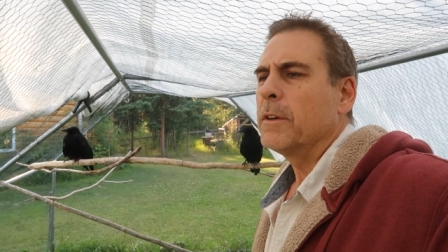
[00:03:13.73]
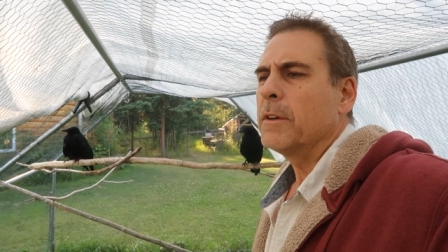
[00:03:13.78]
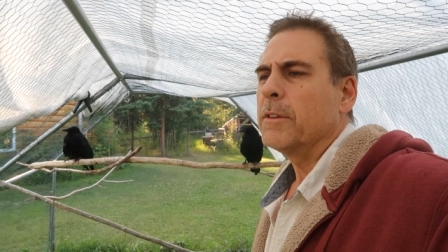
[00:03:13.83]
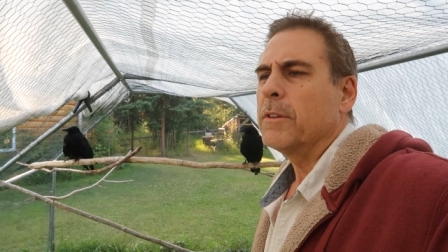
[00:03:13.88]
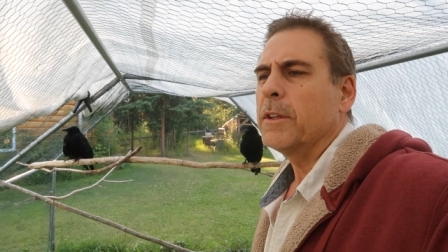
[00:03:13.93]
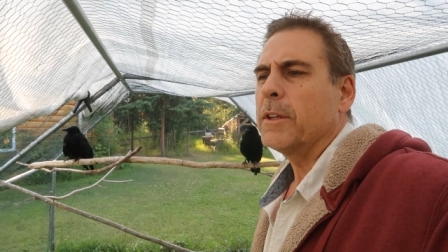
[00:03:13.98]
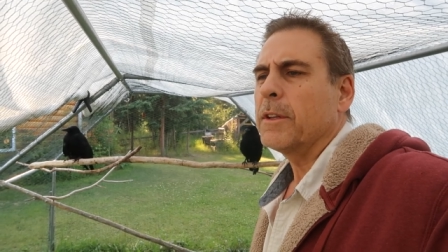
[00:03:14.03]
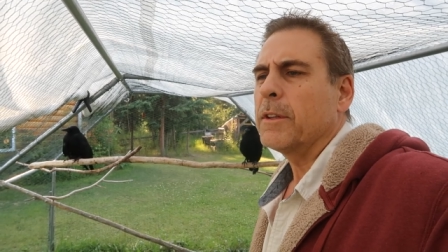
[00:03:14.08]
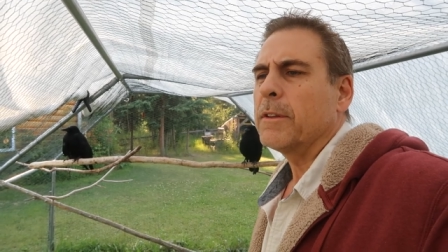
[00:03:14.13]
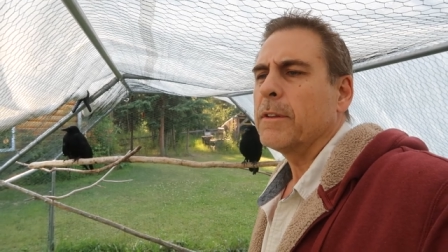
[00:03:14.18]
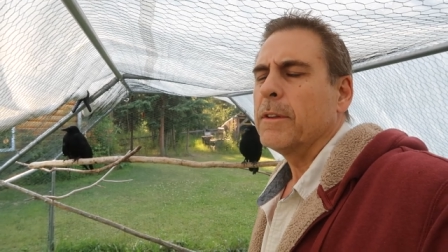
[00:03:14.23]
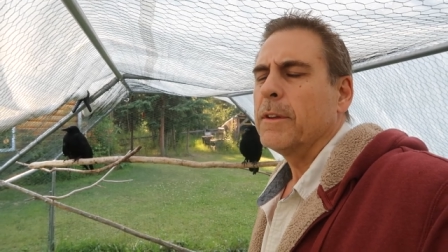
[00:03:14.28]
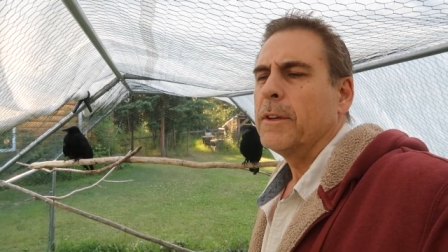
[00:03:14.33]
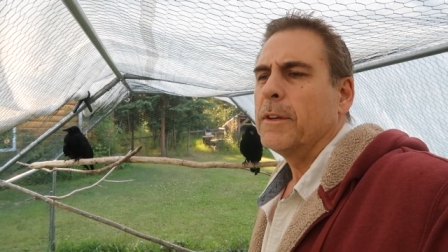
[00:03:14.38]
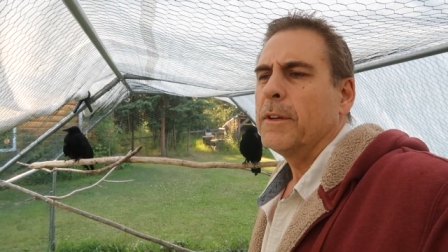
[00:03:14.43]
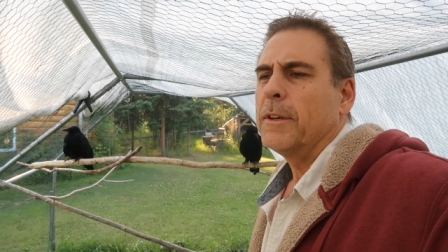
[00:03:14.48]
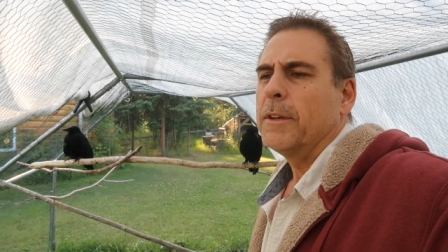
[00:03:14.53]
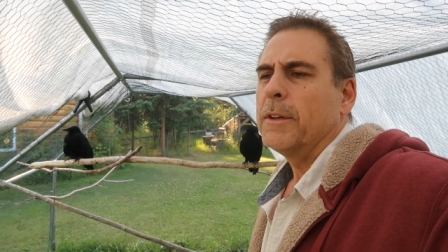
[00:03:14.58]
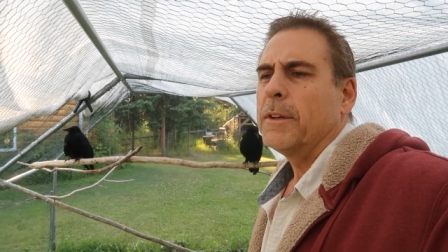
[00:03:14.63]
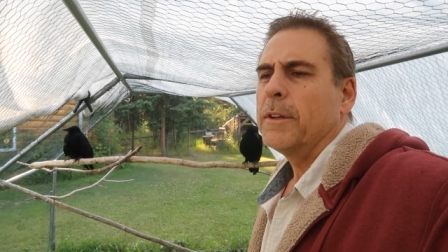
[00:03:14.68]
that
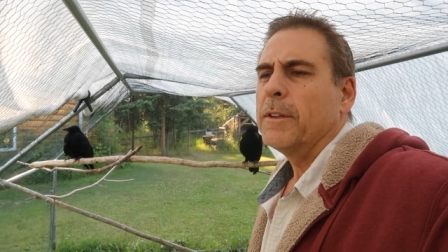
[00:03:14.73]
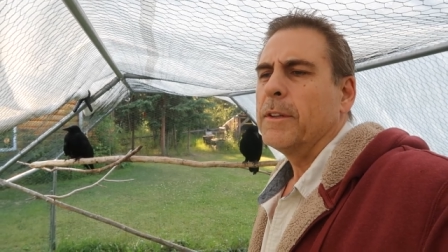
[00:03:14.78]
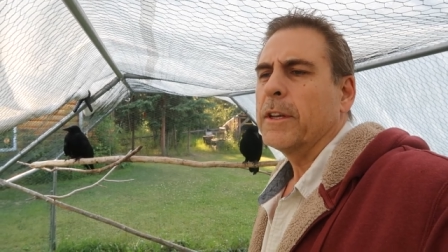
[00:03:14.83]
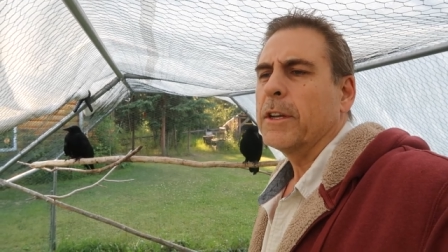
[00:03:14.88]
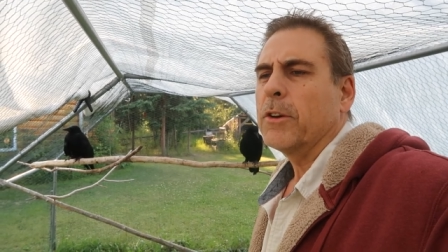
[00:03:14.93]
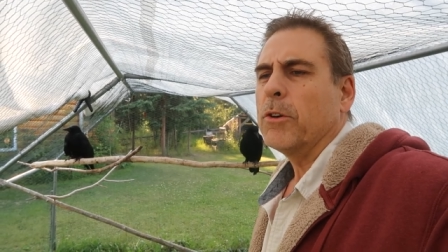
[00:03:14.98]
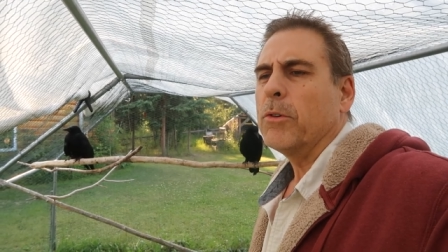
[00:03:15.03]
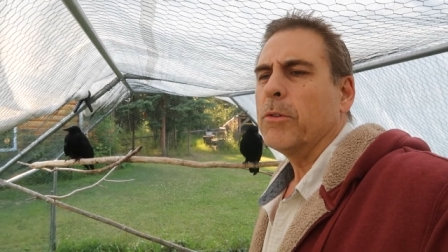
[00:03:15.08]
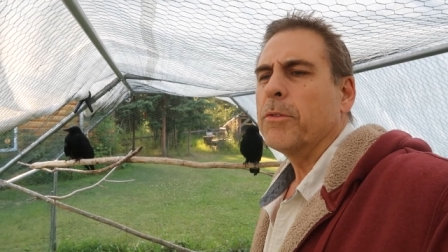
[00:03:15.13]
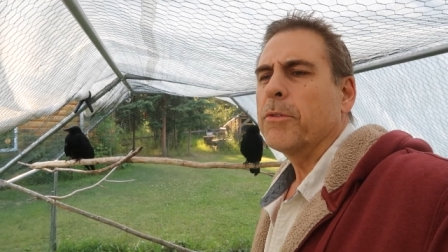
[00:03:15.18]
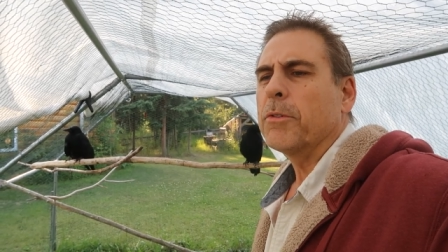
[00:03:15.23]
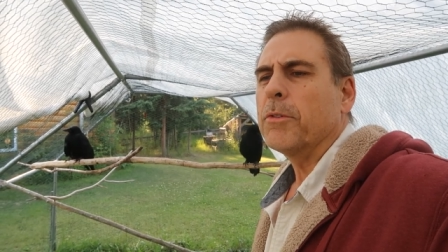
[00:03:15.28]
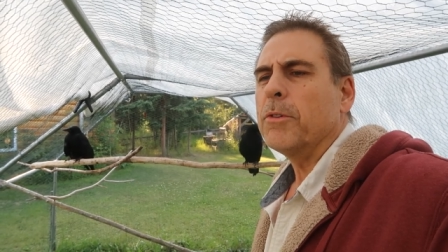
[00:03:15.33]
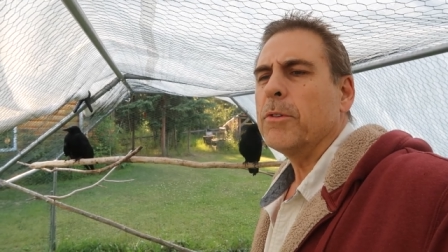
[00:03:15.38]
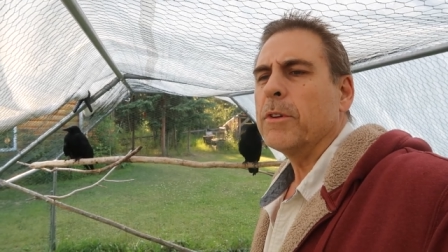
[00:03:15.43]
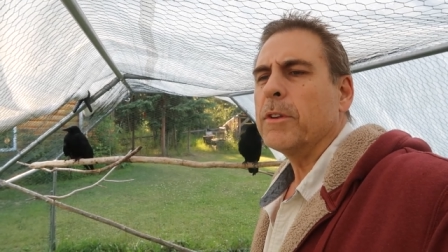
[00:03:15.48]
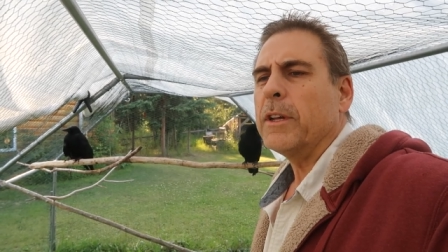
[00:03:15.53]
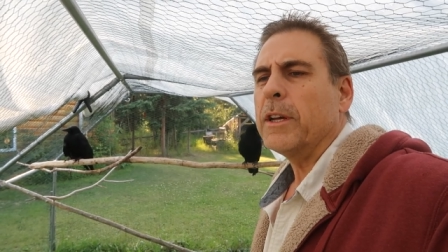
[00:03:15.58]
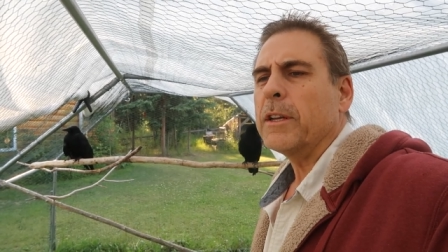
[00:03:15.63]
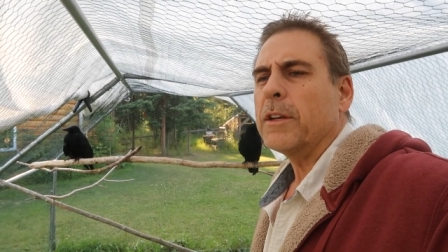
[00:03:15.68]
they go through
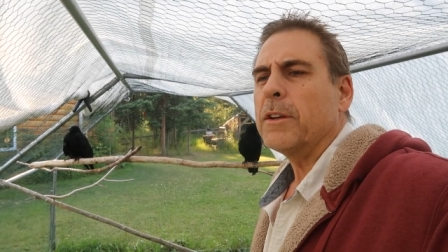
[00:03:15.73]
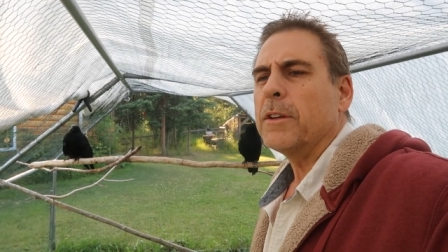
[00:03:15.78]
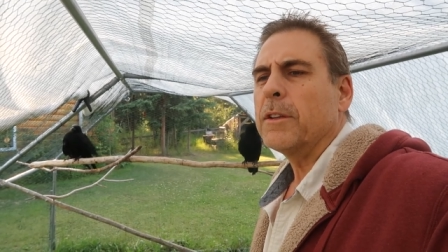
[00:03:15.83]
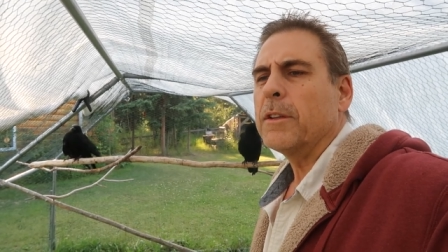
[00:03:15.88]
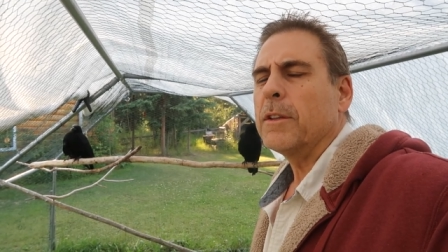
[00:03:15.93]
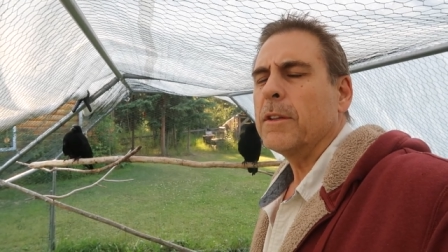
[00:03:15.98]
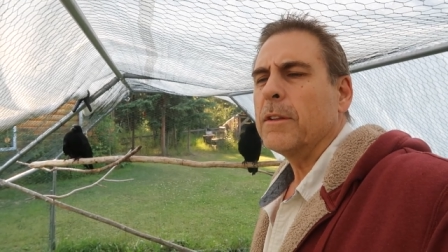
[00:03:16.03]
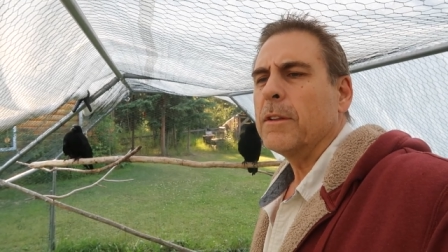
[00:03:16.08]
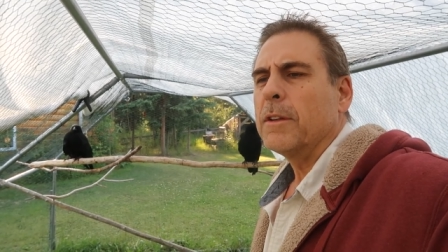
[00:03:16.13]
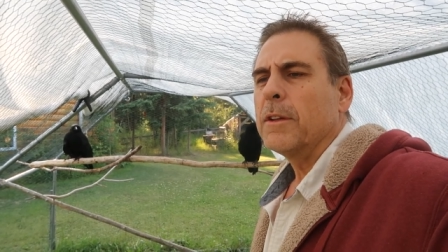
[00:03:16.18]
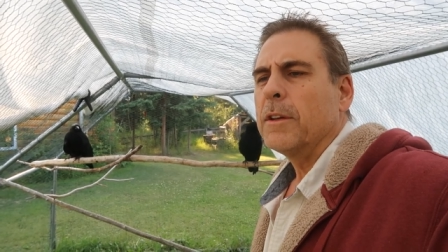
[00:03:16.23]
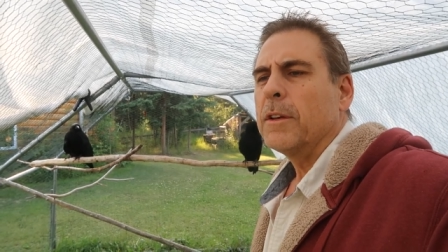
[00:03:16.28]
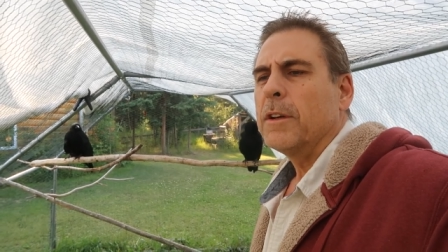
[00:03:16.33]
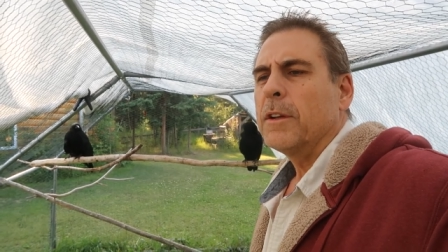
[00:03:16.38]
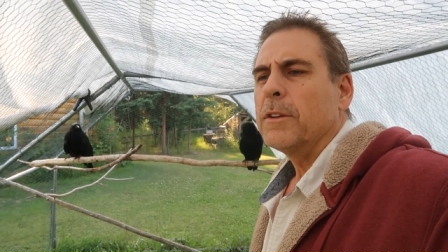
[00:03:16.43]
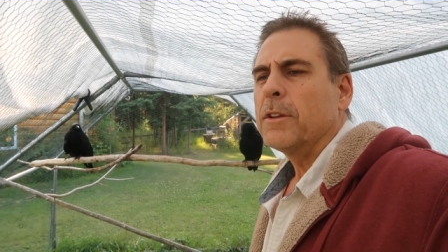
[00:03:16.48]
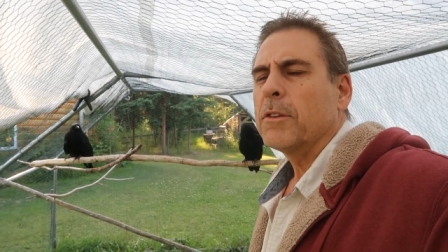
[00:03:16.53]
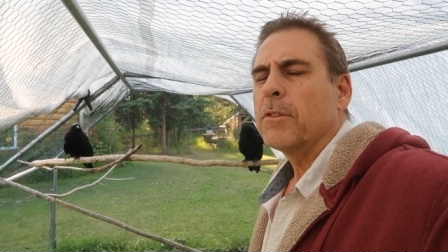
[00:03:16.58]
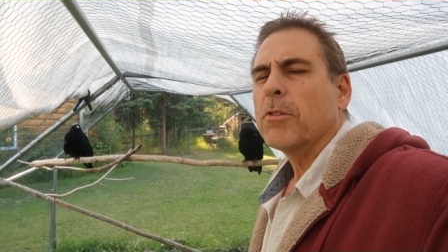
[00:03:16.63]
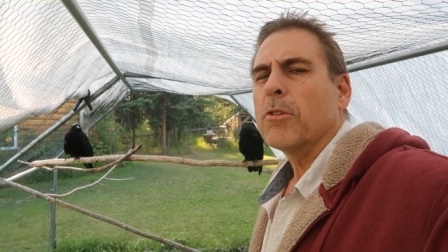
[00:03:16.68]
and that could
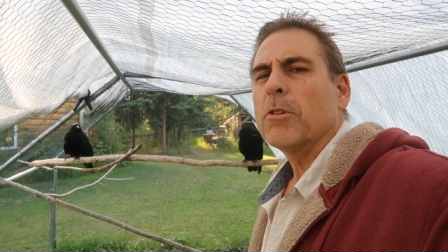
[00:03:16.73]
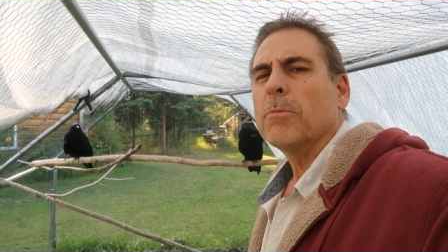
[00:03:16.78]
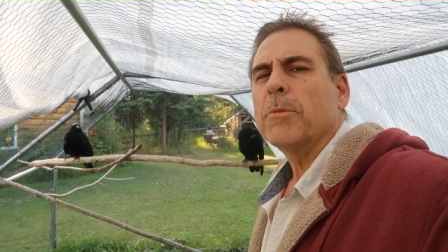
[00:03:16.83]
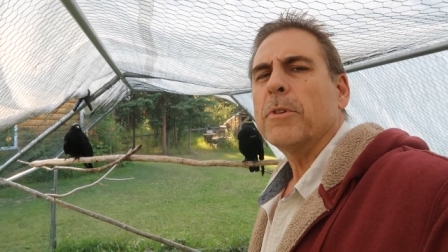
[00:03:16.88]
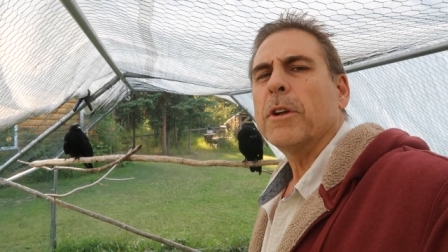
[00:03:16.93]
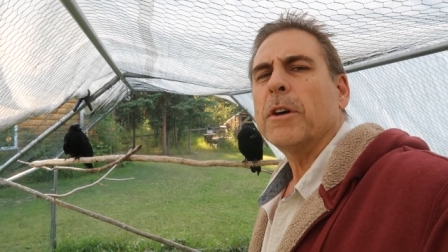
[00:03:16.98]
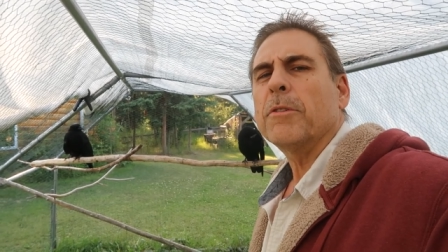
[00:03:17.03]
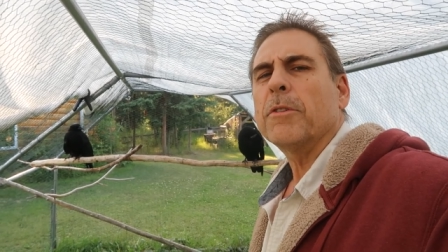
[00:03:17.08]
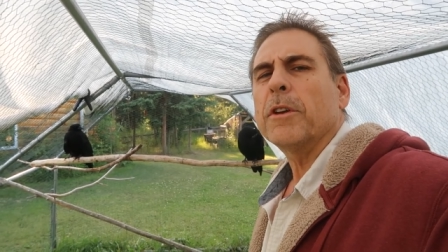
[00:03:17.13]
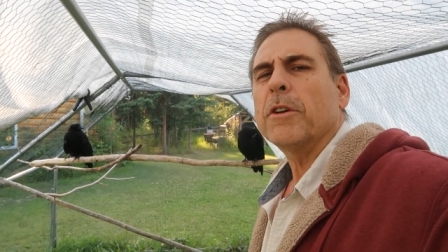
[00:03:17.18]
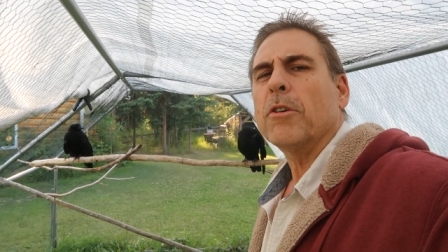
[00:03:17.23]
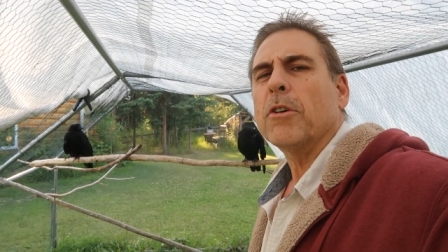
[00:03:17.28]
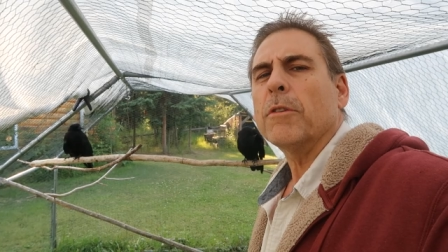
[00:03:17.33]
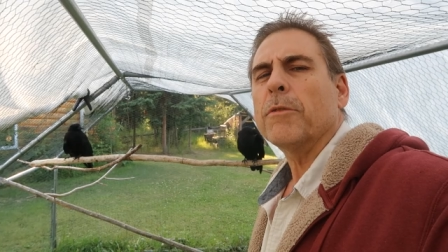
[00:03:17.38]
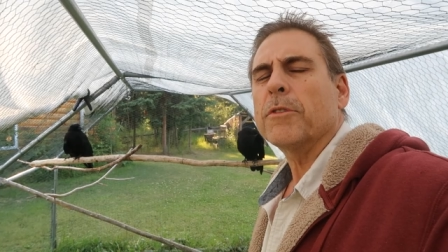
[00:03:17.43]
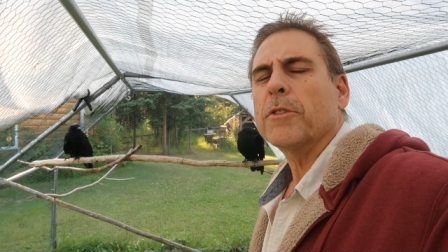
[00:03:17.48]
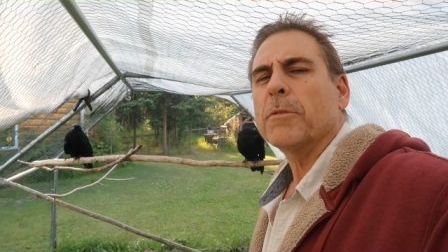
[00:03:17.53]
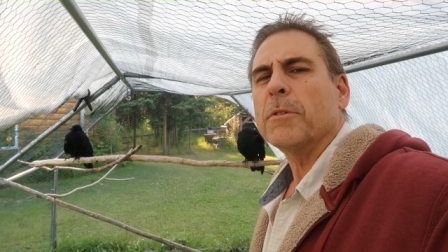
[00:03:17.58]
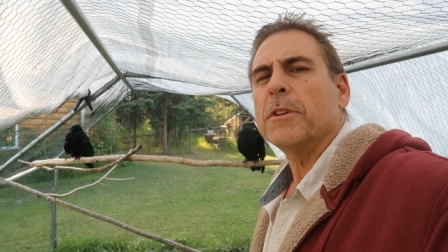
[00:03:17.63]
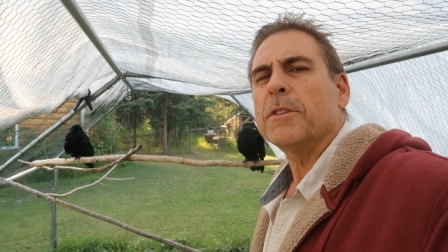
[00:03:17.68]
determine how they are
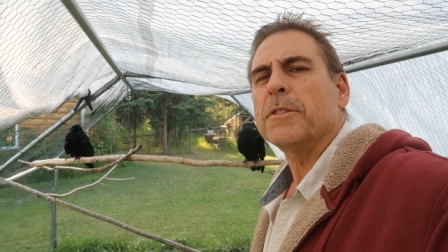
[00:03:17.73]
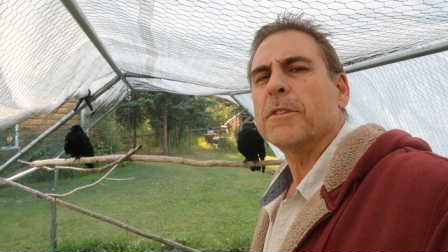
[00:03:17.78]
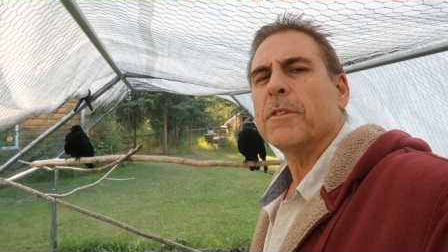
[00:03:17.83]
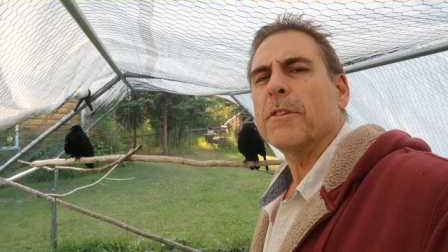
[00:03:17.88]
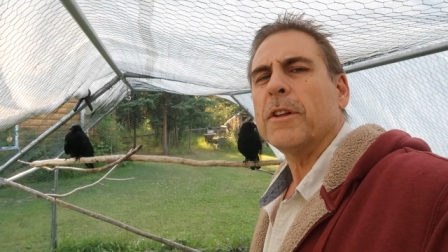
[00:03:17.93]
for the rest of their